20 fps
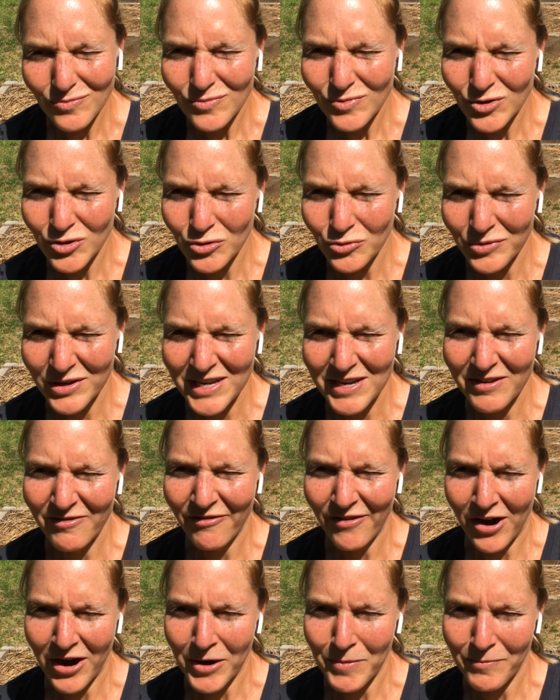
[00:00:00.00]
tree
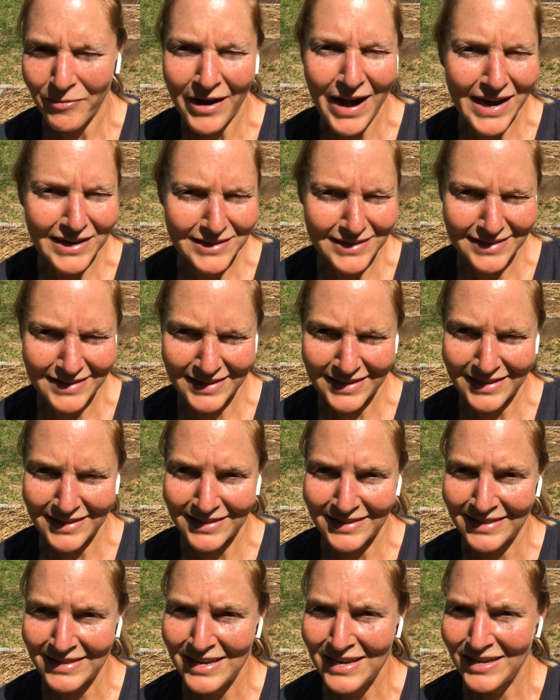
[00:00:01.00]
farm
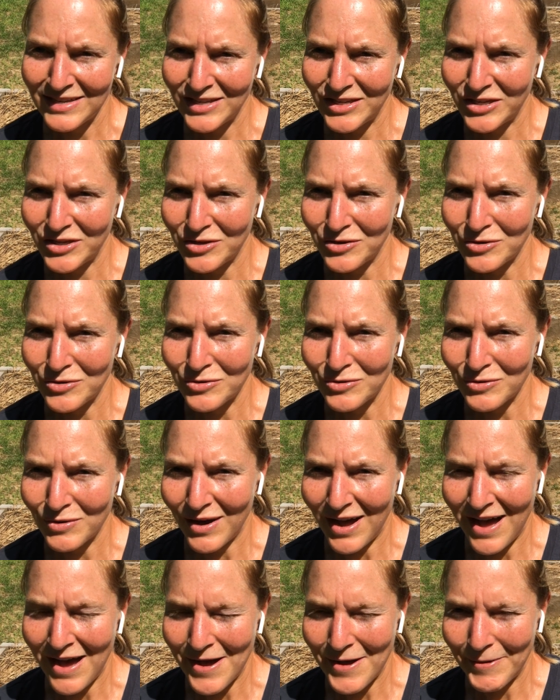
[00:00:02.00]
practices to
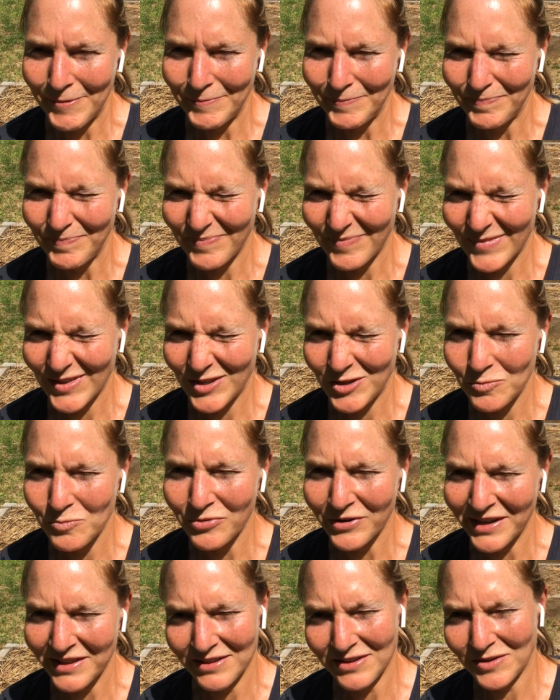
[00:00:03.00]

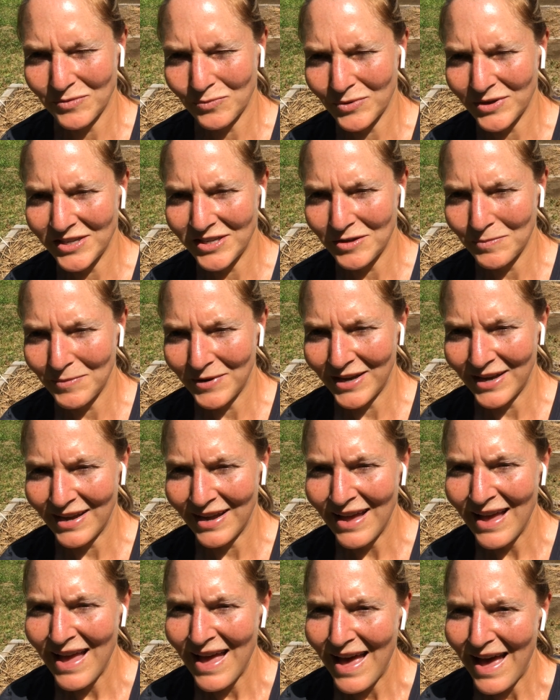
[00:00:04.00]
bring this wood to
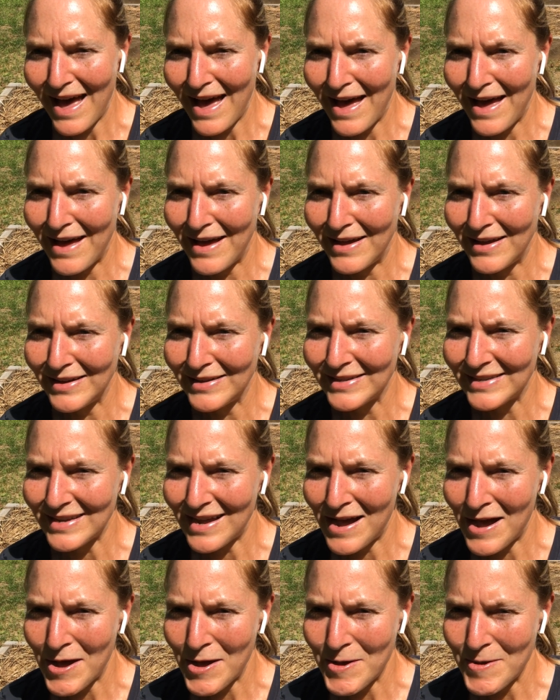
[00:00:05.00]
me. And
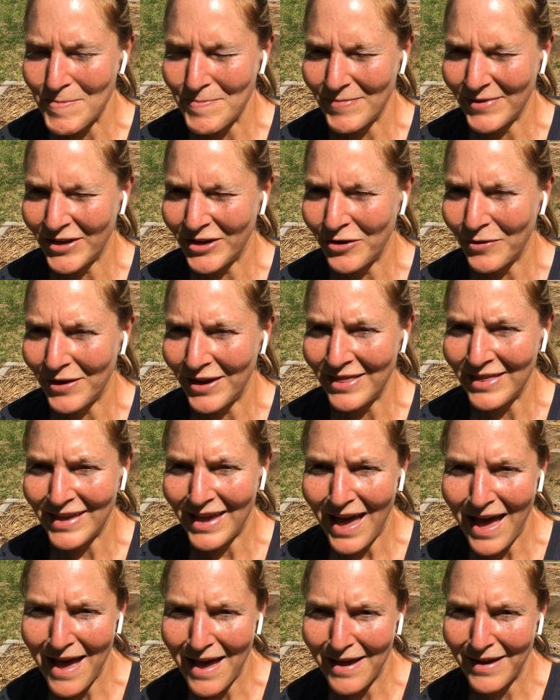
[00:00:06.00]
in
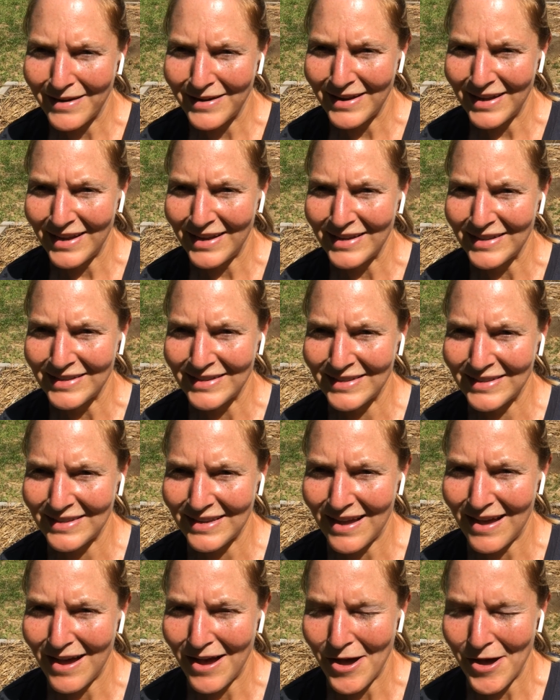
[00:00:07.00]
the end, it's
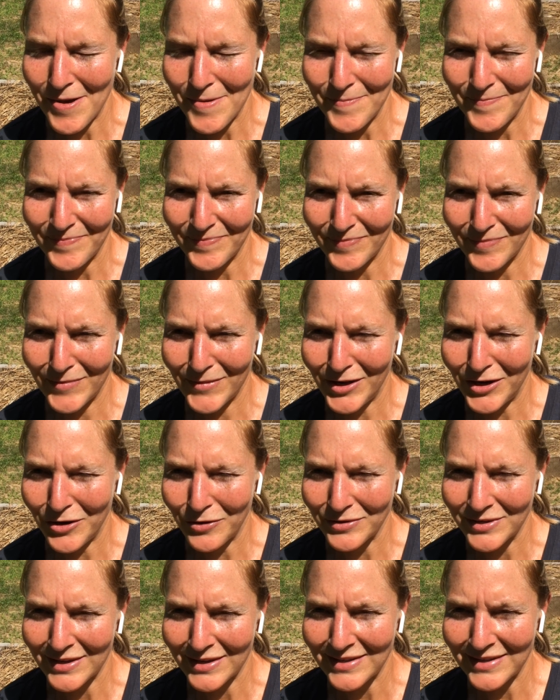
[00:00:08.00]

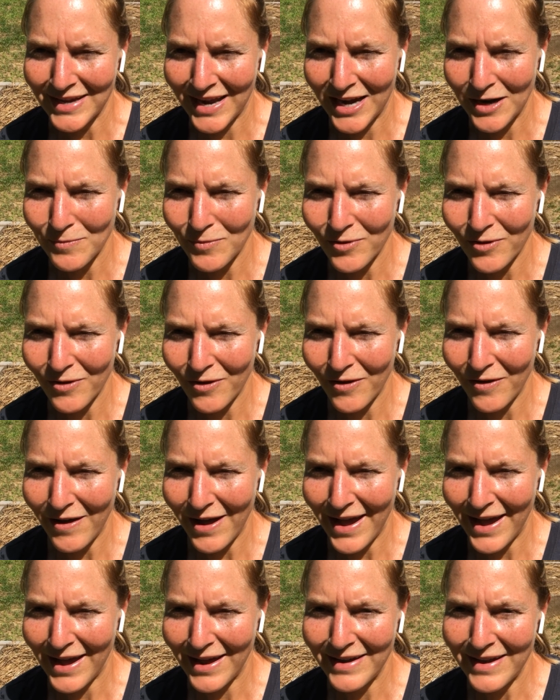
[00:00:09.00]
sustainable
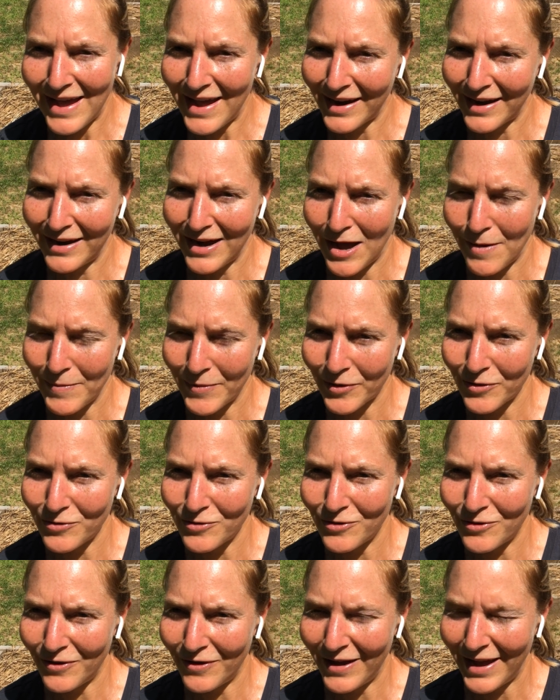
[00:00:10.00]
and
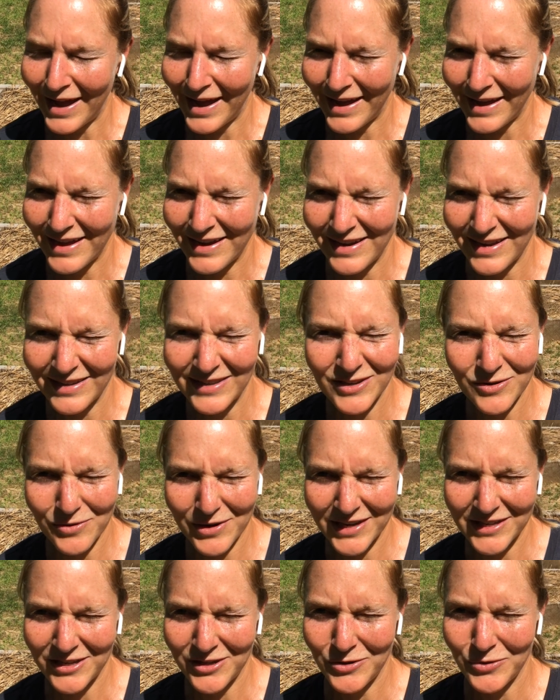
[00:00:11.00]
economical, and it's
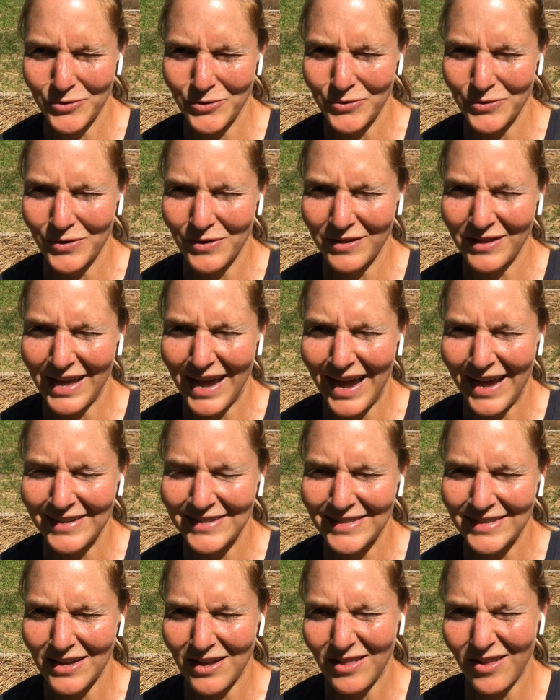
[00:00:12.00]
going to
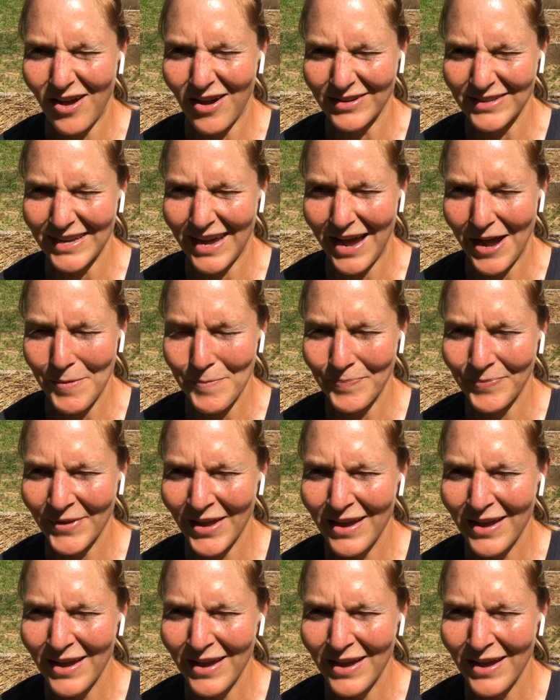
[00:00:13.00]
last a long time.